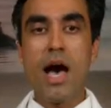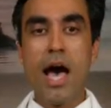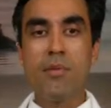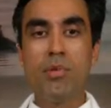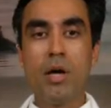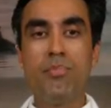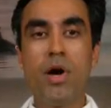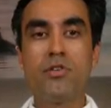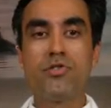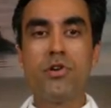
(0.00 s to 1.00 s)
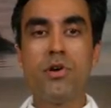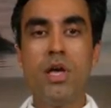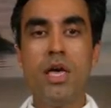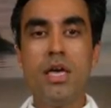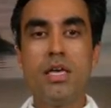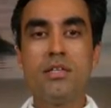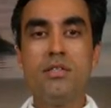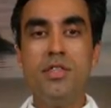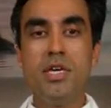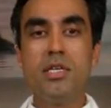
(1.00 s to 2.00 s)
high blood pressure
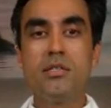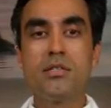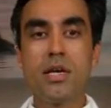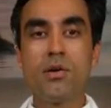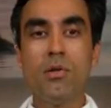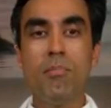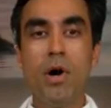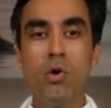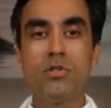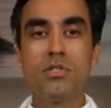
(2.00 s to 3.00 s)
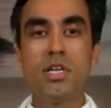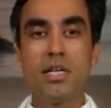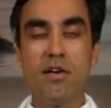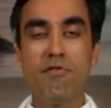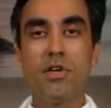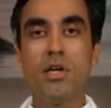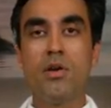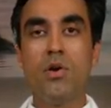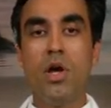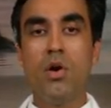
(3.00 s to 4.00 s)
is the single most
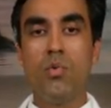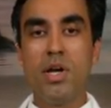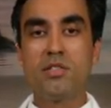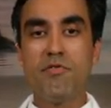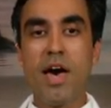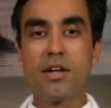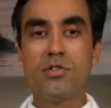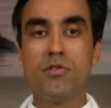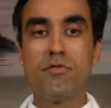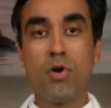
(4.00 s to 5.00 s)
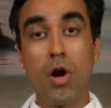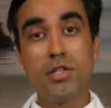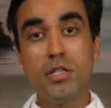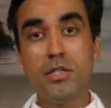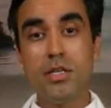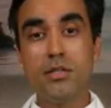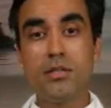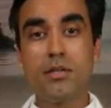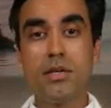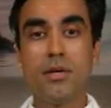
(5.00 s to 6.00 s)
significant risk factor for heart
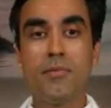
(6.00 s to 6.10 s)
disease.